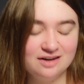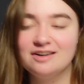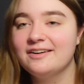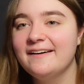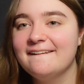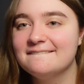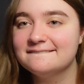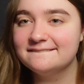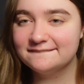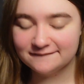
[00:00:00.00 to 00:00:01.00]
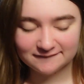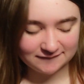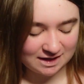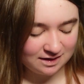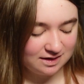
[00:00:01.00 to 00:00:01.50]
Okay,
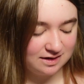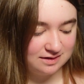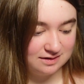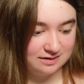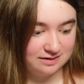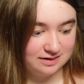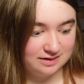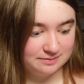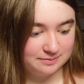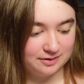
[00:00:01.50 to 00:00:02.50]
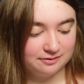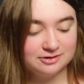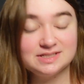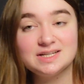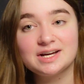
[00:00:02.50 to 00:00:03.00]
another high number. For
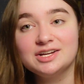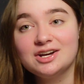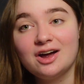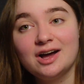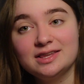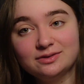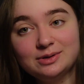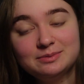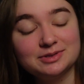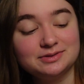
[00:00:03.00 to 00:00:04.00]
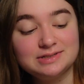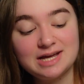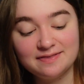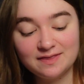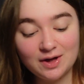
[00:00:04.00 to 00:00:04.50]
a second I thought it was on
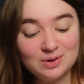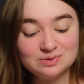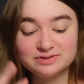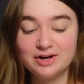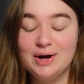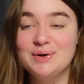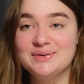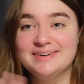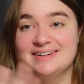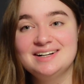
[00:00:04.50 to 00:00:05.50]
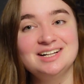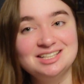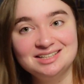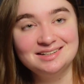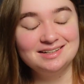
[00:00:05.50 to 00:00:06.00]
10 though, so
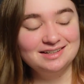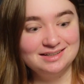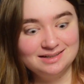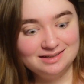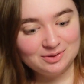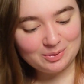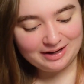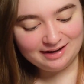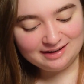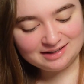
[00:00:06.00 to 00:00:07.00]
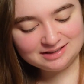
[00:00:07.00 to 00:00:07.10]
okay.